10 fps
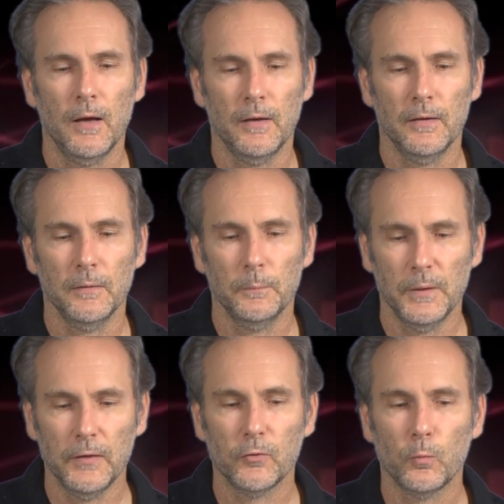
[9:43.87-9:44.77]
Uh,
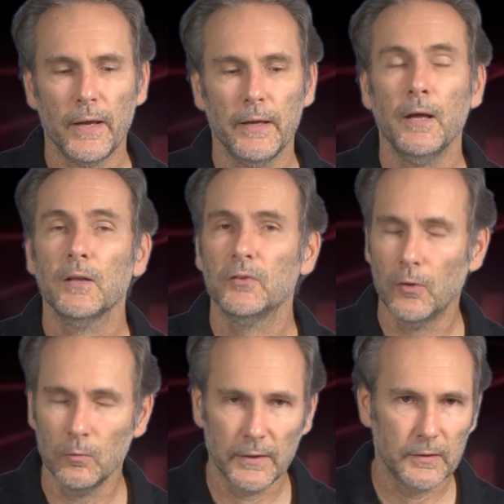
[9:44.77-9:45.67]
but either way,
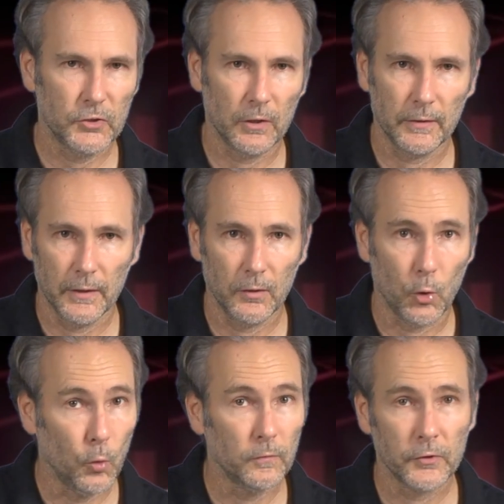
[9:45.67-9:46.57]
don't let the gel get
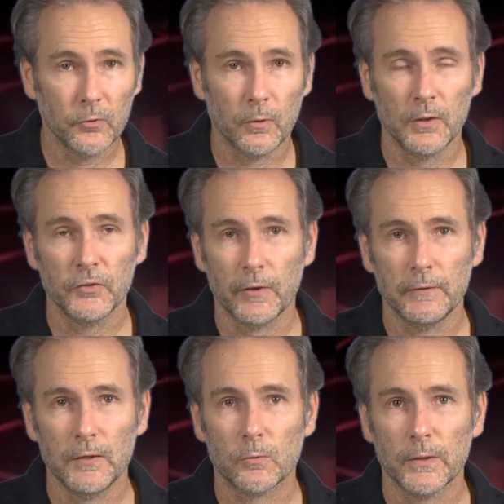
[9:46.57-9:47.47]
over two hundred
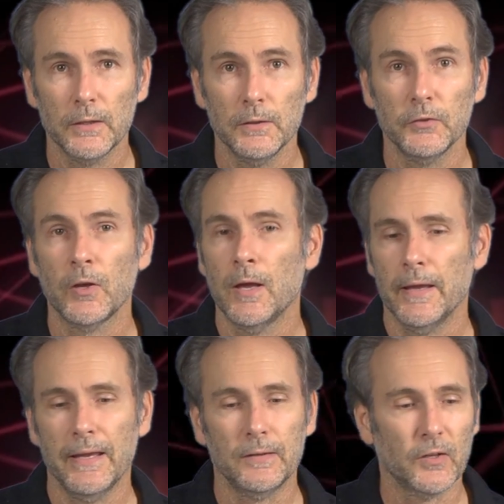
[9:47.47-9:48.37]
seventy degrees.
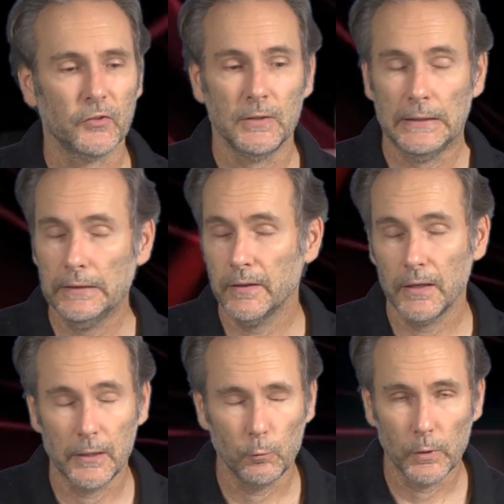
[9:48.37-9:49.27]
It doesn't need to
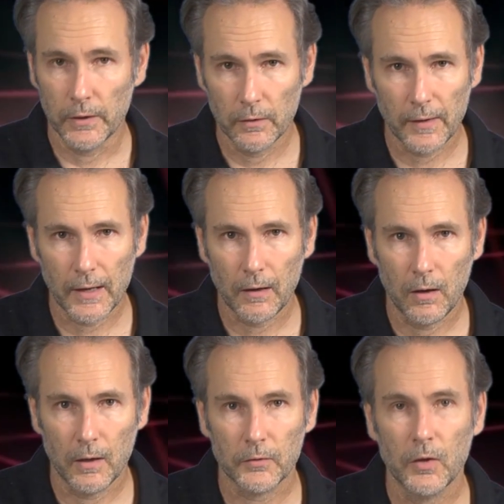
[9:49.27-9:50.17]
get anywhere near that
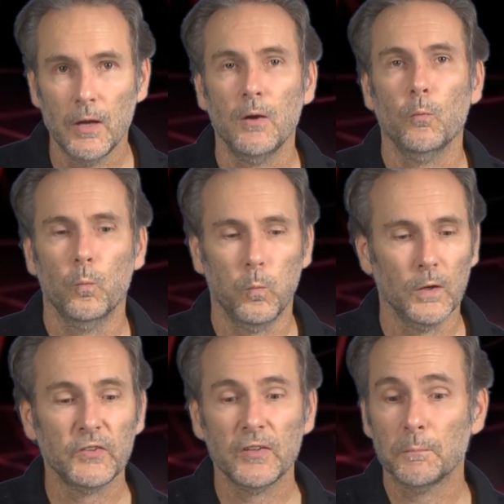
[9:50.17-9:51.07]
hot.
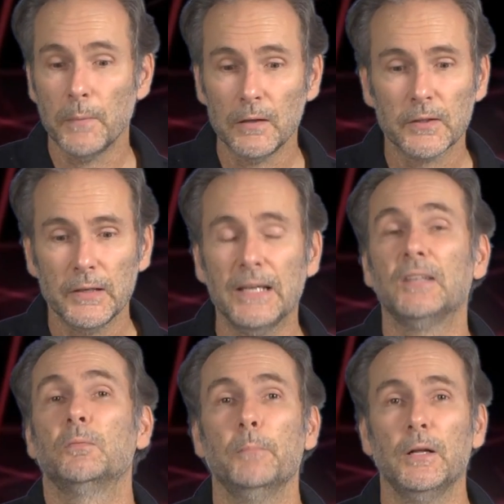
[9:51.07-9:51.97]
Once it's melted,
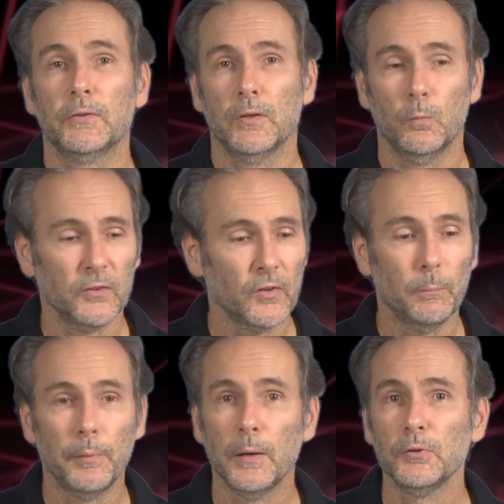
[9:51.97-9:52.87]
it's melted. Once the
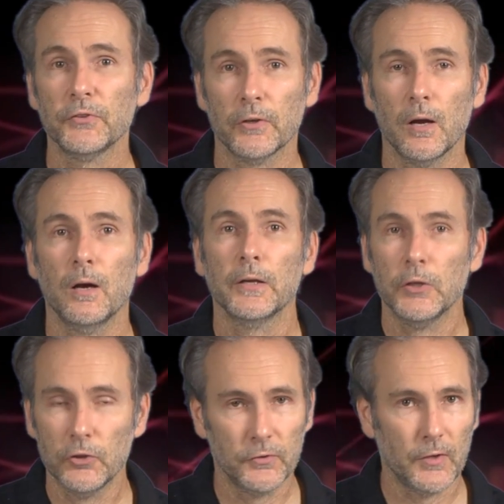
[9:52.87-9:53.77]
bubbles are
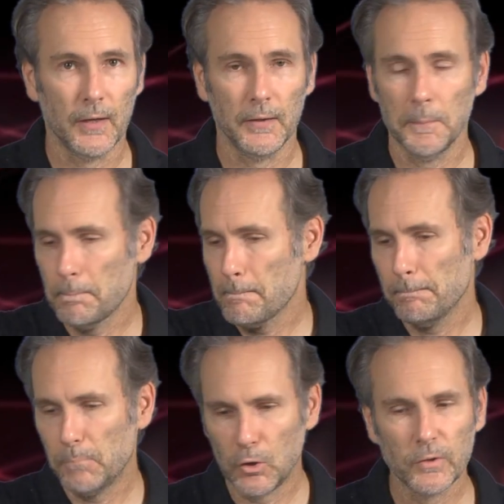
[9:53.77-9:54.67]
gone, you're done.
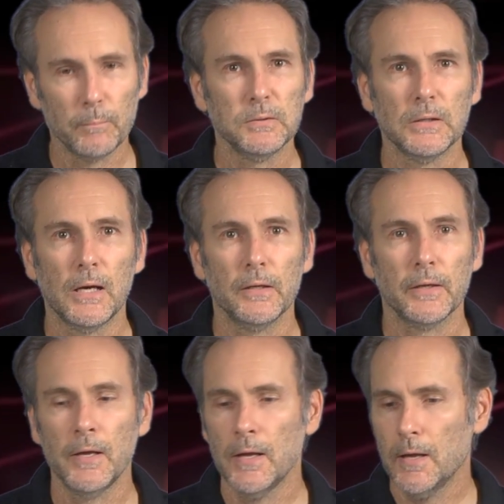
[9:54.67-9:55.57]
Pull the
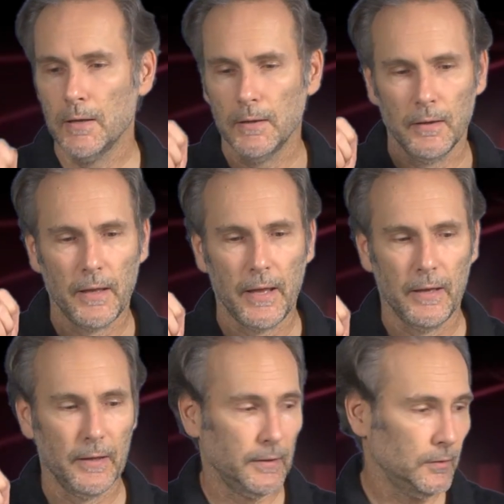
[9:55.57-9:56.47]
plug,
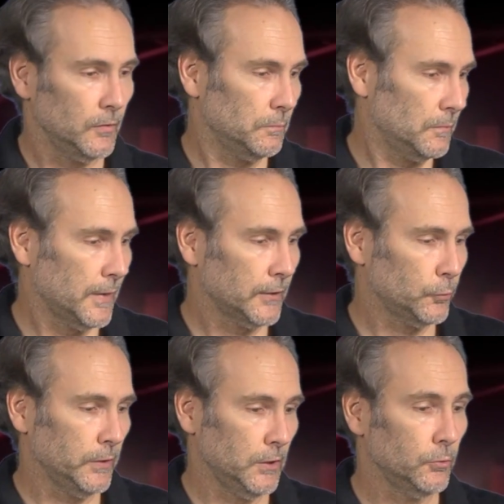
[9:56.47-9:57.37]
and
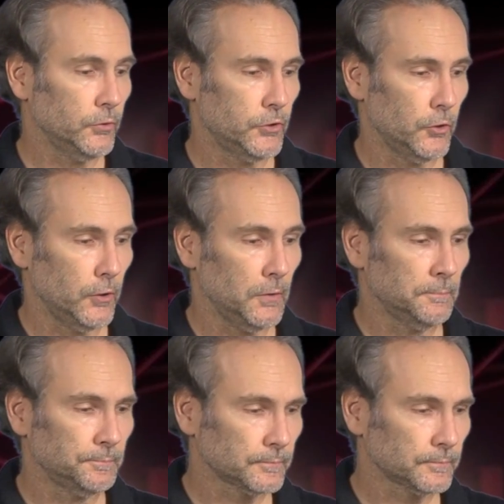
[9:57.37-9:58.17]
that's when you use your